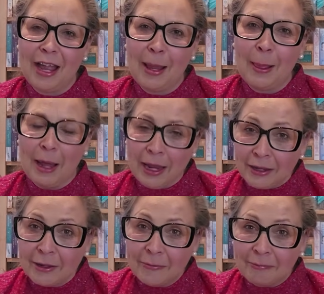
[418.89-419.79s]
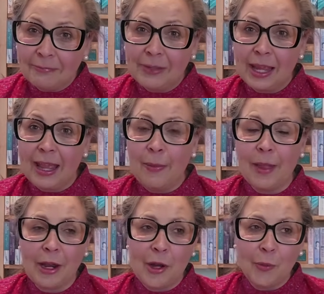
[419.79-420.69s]
like and
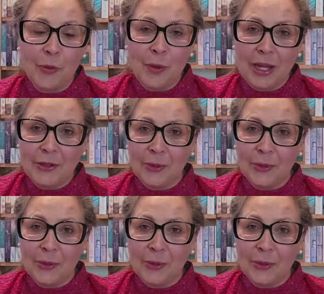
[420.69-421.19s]
that I will wear to